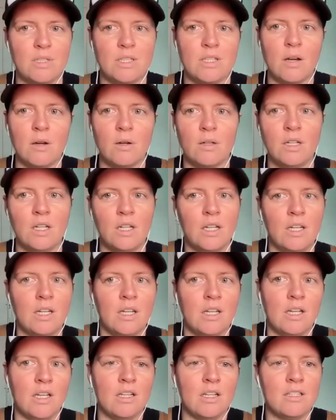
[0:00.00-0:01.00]
So
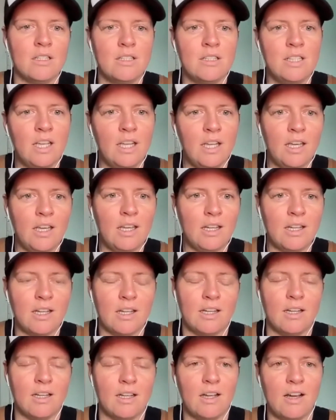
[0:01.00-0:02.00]

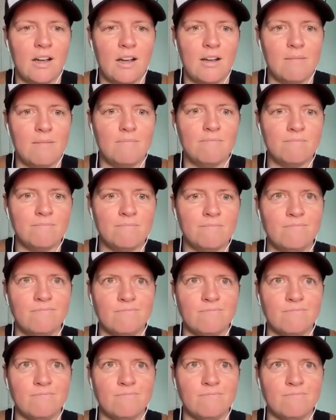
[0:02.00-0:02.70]
seeing